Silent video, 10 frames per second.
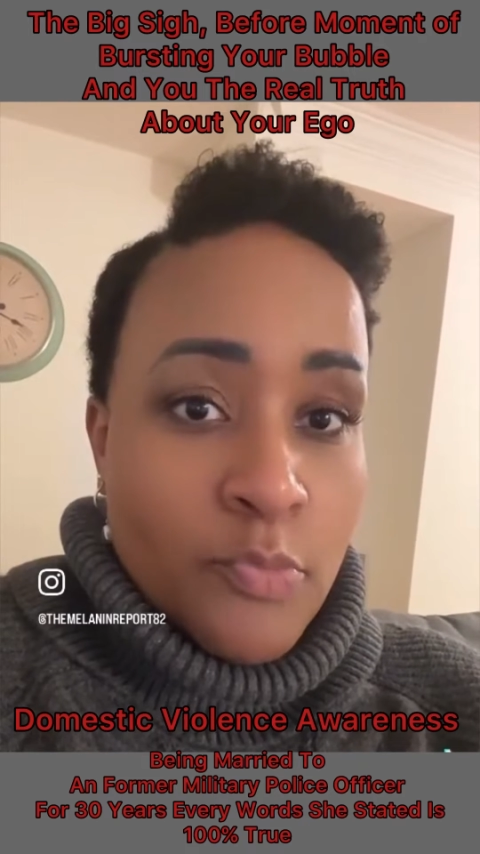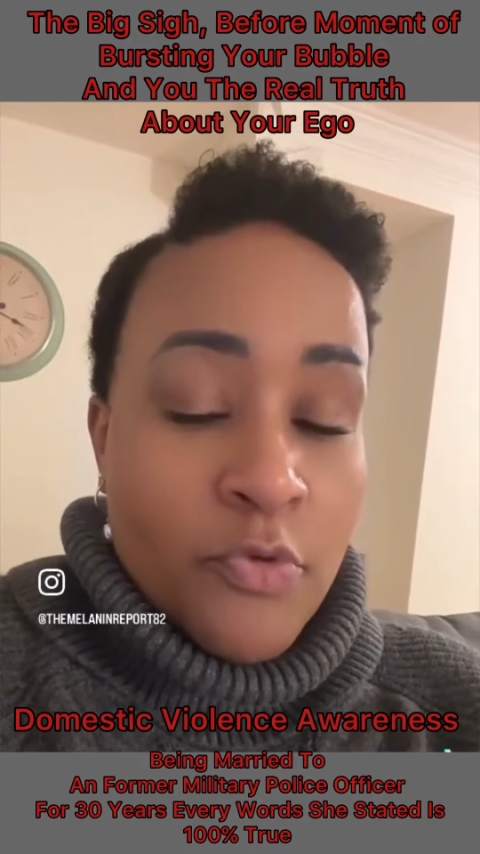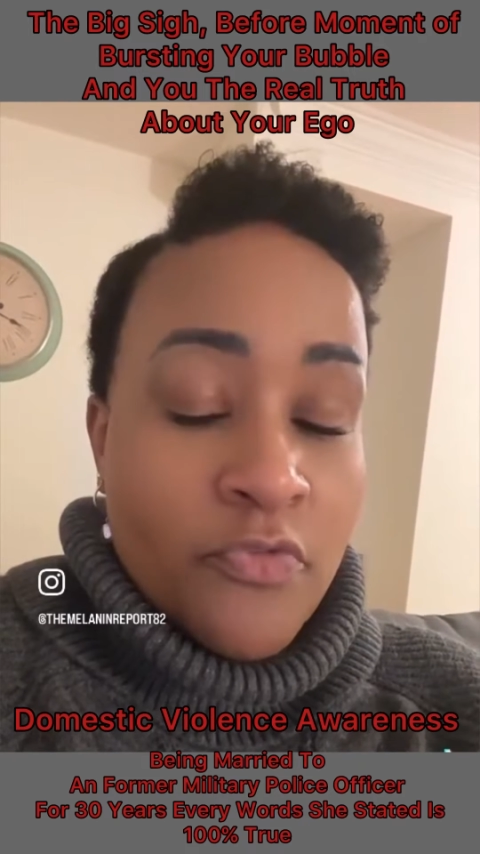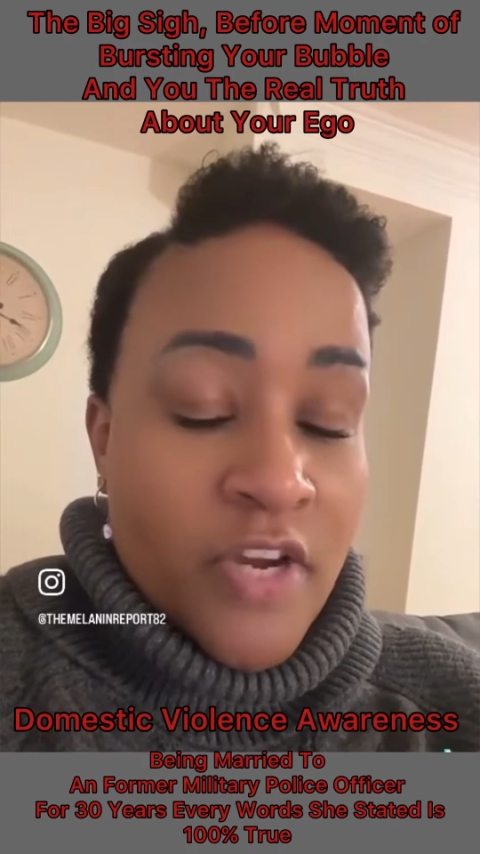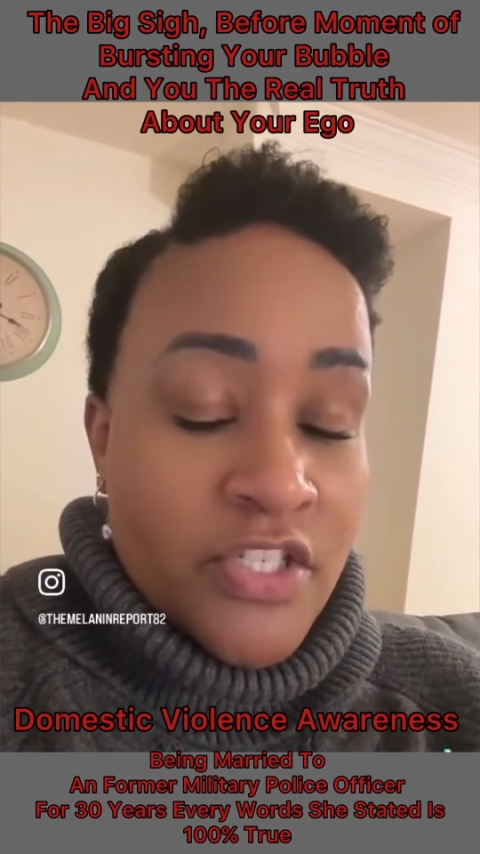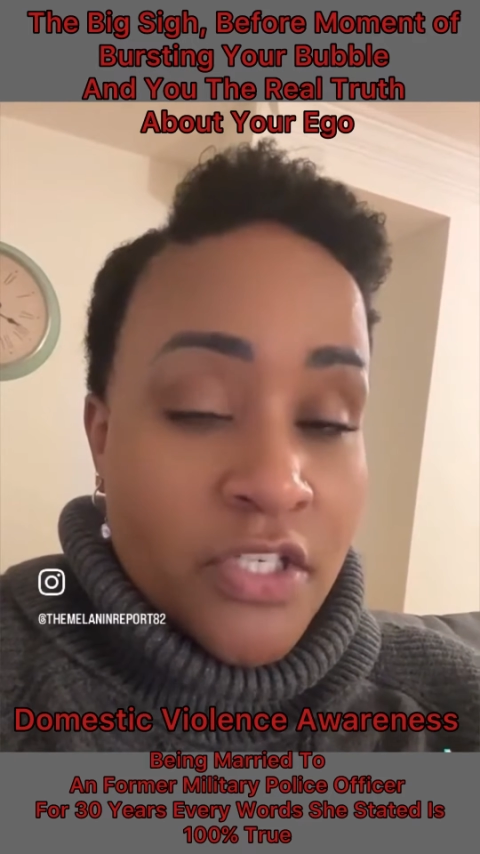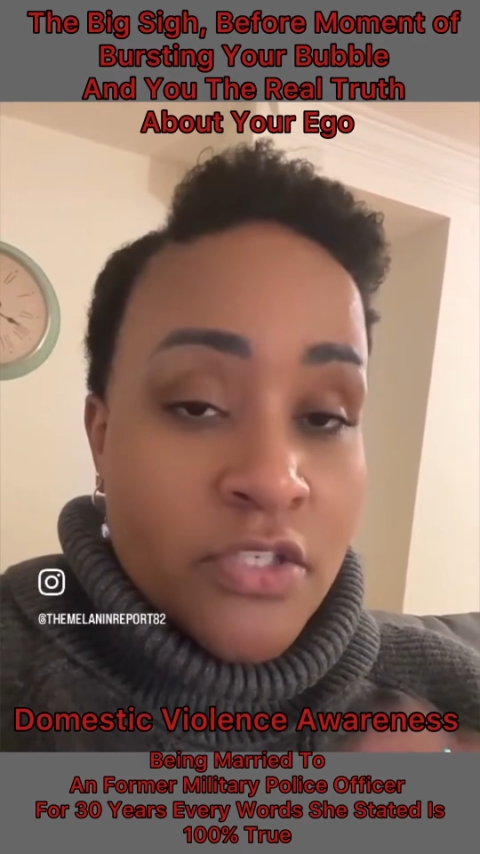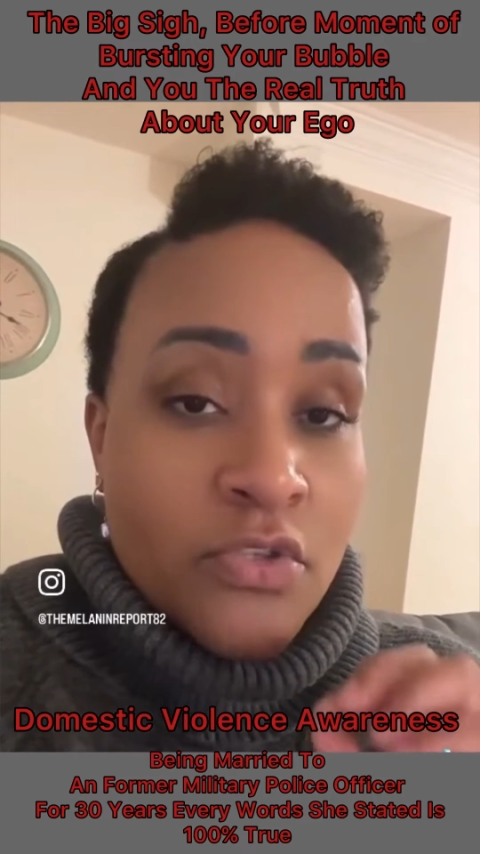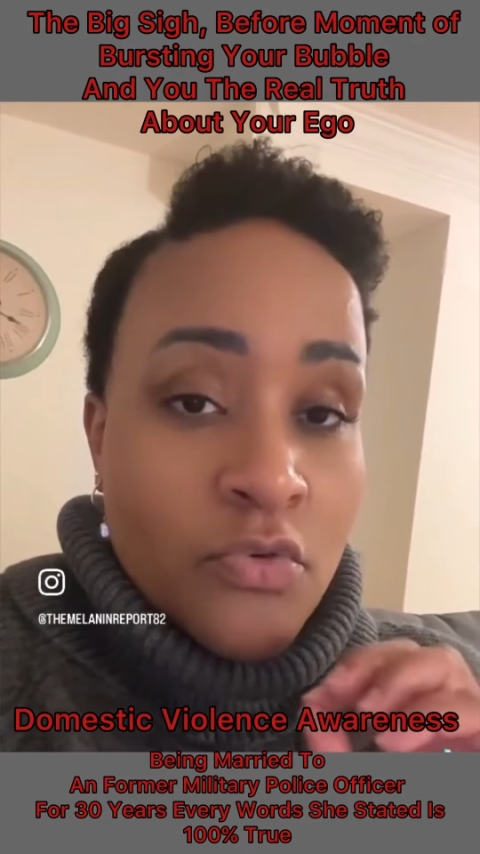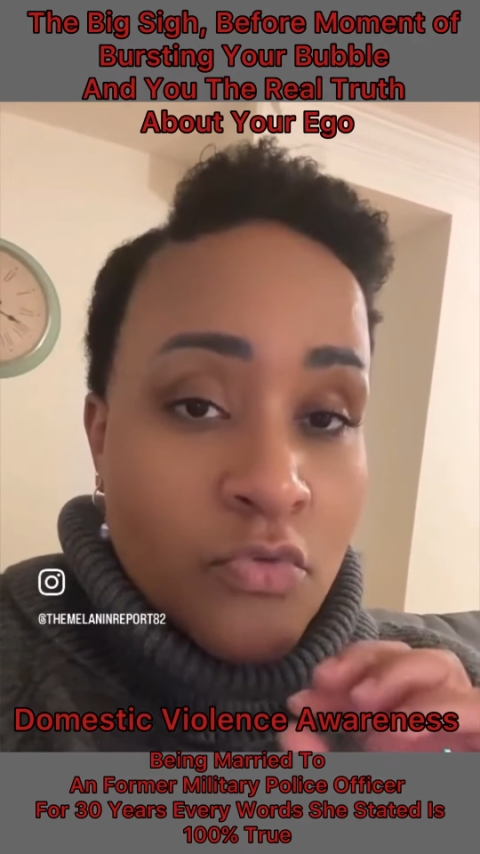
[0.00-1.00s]
profession
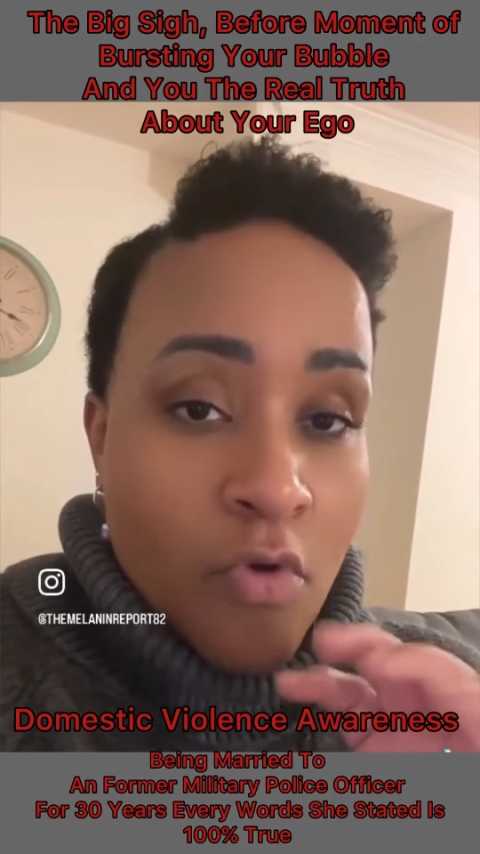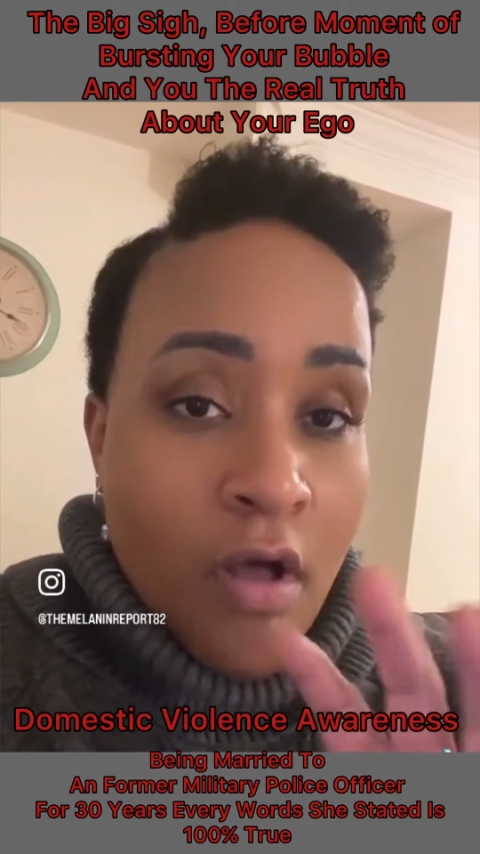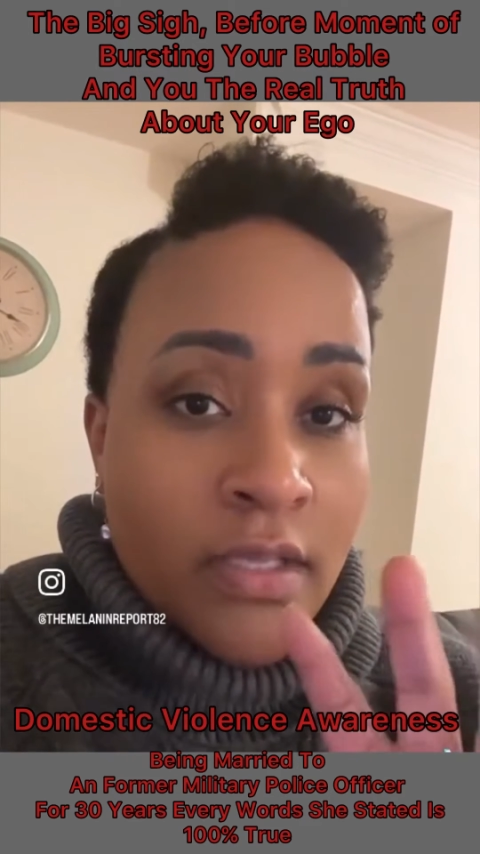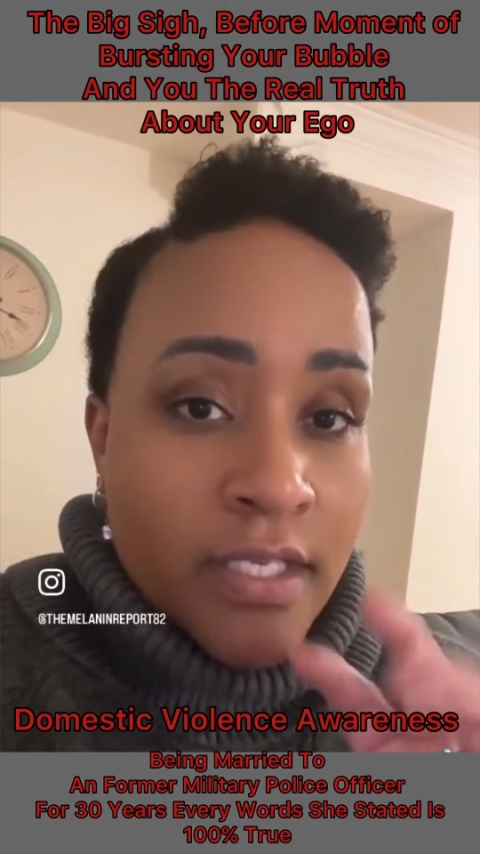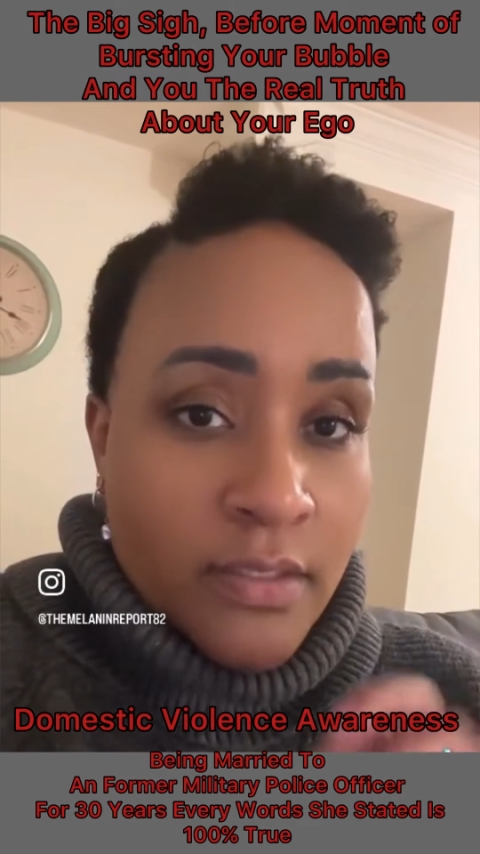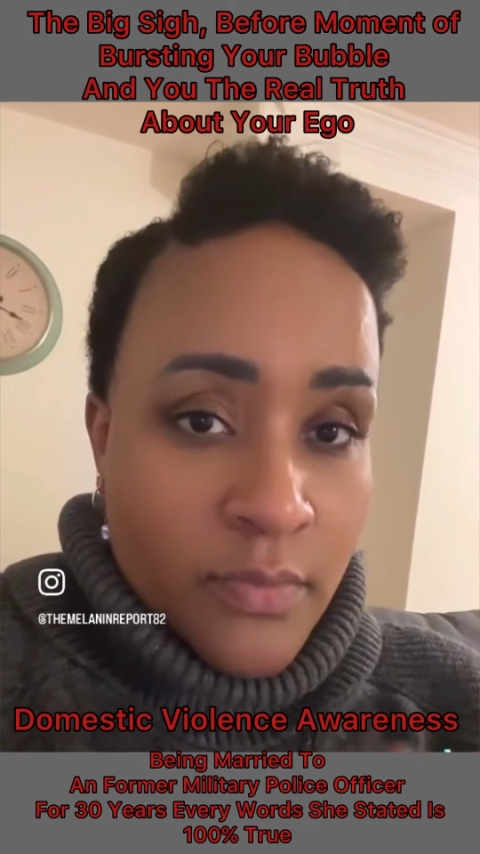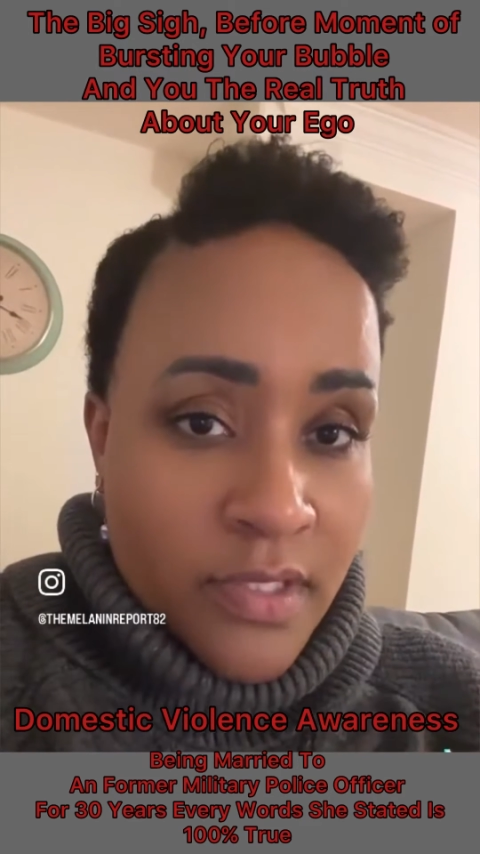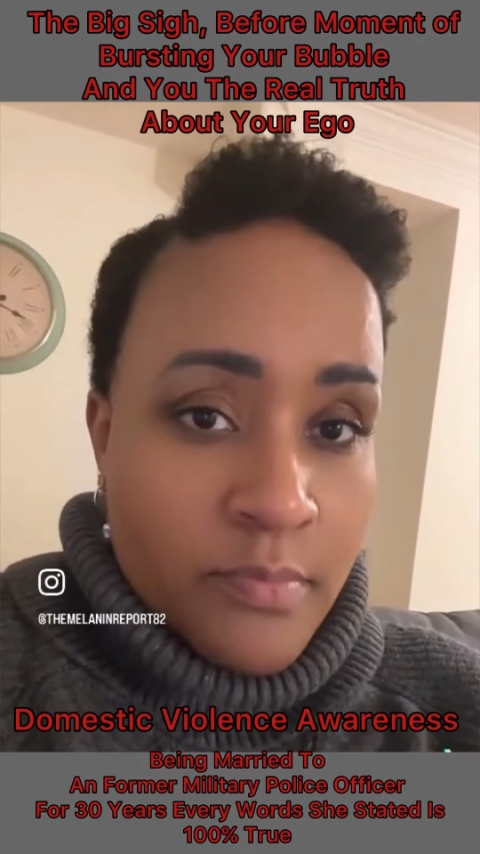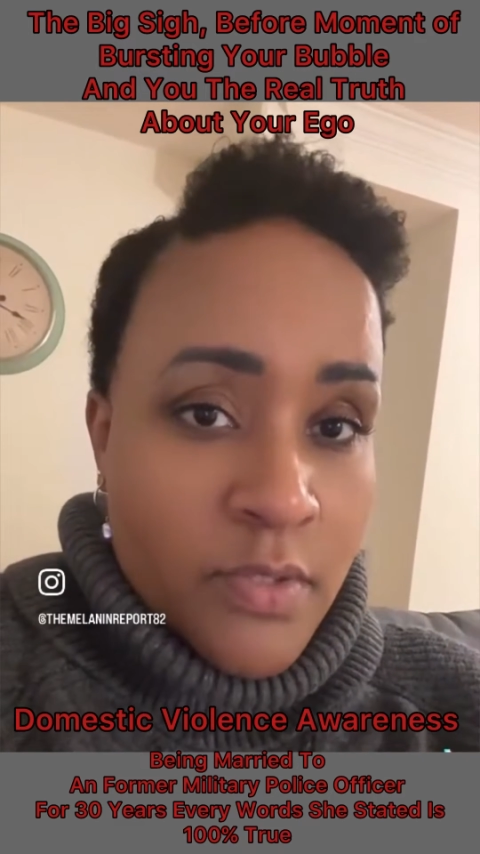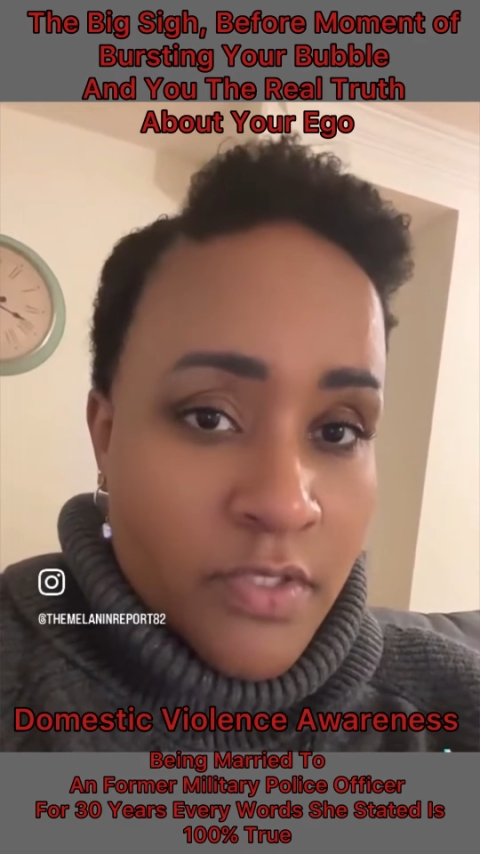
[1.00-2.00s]
is crawling with
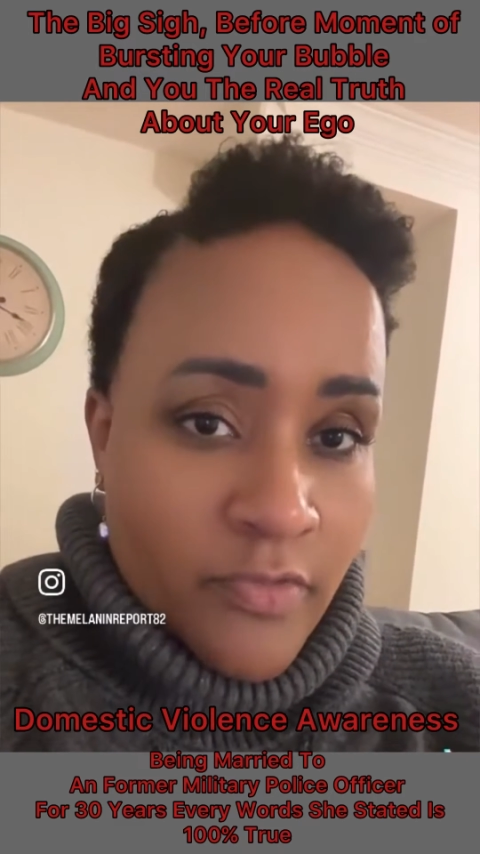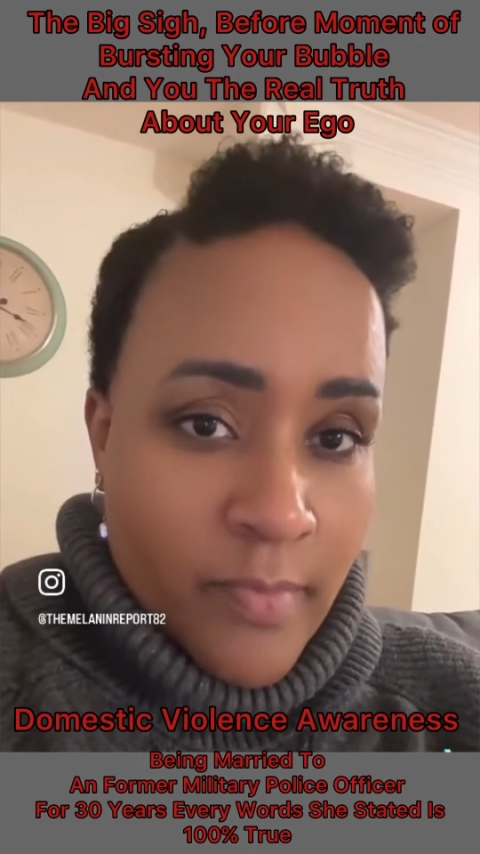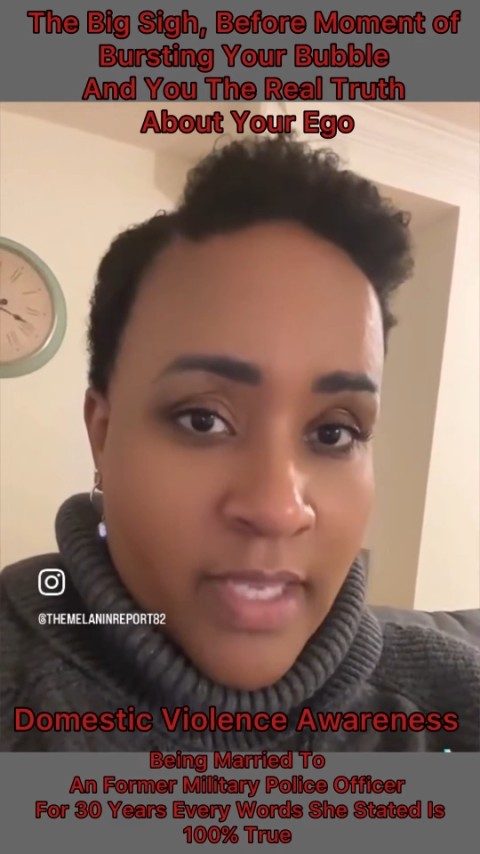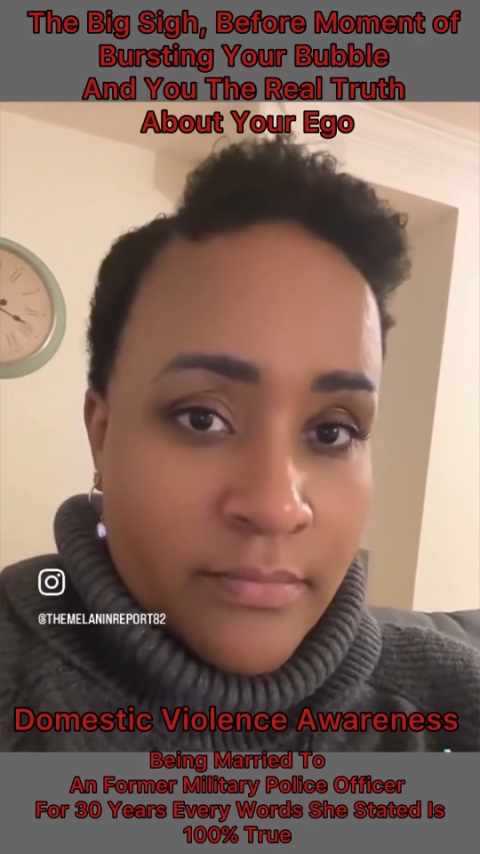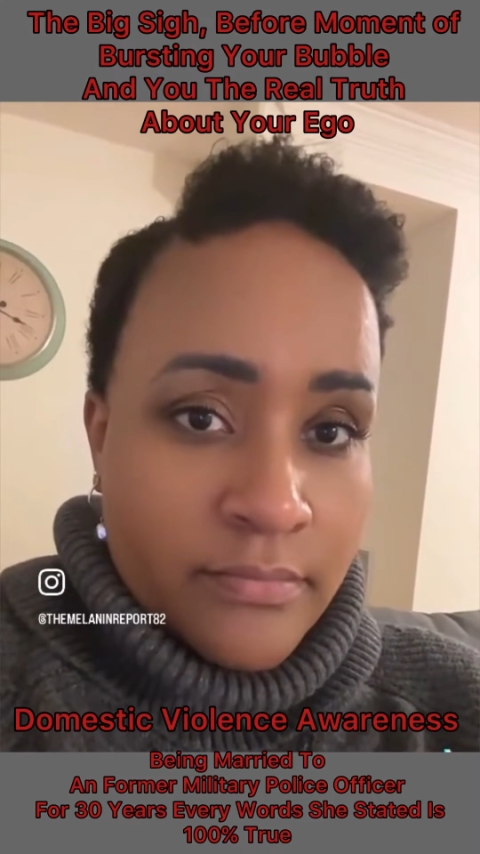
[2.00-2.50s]
abusive men.